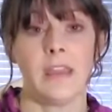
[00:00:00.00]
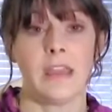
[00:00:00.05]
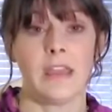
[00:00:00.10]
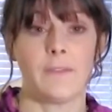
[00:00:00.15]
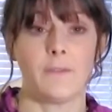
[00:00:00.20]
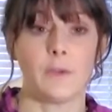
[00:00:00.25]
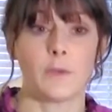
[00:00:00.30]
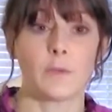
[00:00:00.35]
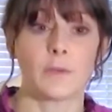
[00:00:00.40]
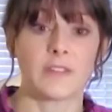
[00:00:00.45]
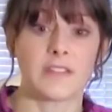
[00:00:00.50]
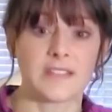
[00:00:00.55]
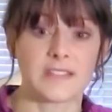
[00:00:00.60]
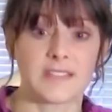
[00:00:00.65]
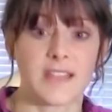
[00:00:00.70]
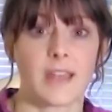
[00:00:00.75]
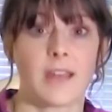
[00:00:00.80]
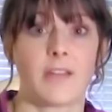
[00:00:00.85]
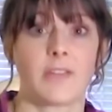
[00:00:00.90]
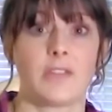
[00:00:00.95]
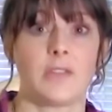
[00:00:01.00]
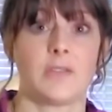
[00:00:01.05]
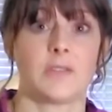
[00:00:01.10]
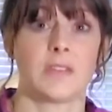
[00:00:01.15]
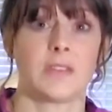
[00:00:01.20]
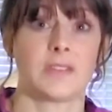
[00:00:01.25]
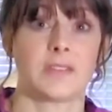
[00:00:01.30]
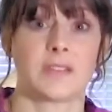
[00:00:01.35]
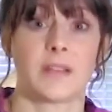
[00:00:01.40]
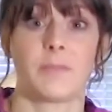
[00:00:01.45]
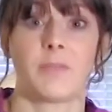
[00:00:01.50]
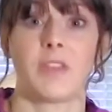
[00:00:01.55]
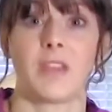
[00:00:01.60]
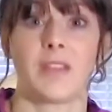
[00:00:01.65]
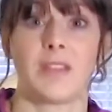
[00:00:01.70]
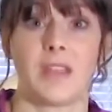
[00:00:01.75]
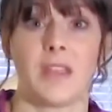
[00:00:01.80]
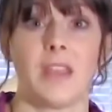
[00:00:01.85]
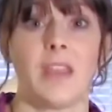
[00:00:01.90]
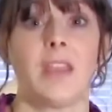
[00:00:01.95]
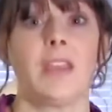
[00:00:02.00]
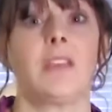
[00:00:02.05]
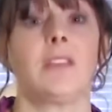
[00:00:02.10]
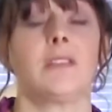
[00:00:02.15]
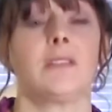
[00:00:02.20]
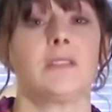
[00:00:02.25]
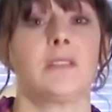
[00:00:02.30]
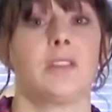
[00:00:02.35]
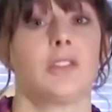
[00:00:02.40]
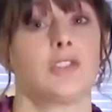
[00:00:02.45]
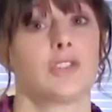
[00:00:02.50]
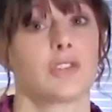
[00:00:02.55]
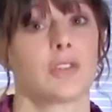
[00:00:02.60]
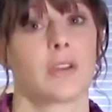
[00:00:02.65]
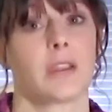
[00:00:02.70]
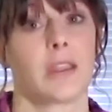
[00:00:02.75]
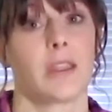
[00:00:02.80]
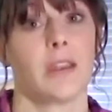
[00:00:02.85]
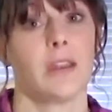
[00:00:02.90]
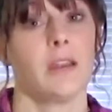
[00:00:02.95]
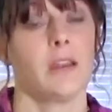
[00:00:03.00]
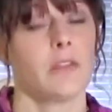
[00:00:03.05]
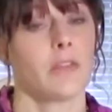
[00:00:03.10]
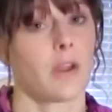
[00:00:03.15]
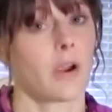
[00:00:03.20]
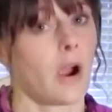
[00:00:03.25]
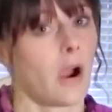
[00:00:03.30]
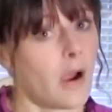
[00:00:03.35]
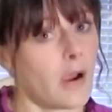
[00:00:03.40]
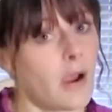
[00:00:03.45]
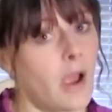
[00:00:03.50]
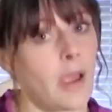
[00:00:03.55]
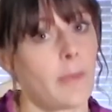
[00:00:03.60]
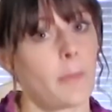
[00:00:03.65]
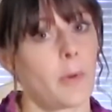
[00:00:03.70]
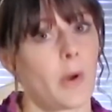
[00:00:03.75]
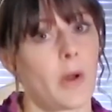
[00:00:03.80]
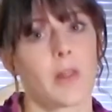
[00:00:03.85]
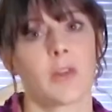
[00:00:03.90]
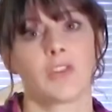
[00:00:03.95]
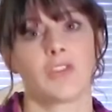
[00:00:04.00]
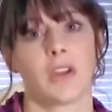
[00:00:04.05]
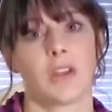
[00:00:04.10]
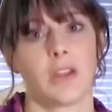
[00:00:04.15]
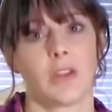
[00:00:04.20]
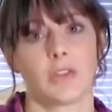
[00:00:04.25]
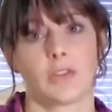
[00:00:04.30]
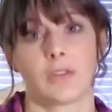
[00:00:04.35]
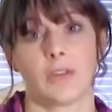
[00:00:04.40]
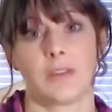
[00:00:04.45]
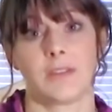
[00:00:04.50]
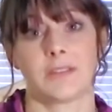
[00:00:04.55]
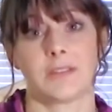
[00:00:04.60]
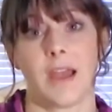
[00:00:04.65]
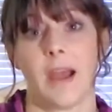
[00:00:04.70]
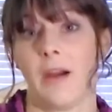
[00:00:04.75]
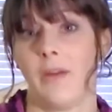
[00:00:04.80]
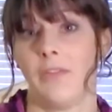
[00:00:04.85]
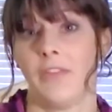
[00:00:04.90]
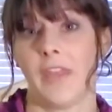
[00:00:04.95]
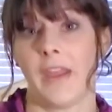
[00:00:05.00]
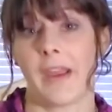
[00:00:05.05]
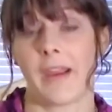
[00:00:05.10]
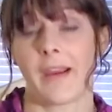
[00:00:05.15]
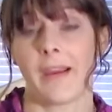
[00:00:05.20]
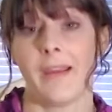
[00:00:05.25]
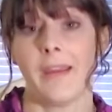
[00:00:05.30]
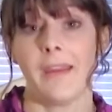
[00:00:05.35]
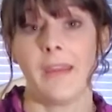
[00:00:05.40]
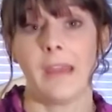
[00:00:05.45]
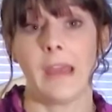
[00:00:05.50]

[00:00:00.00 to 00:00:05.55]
If you're really set on using something that is a treat, there are hypoallergenic treats out there.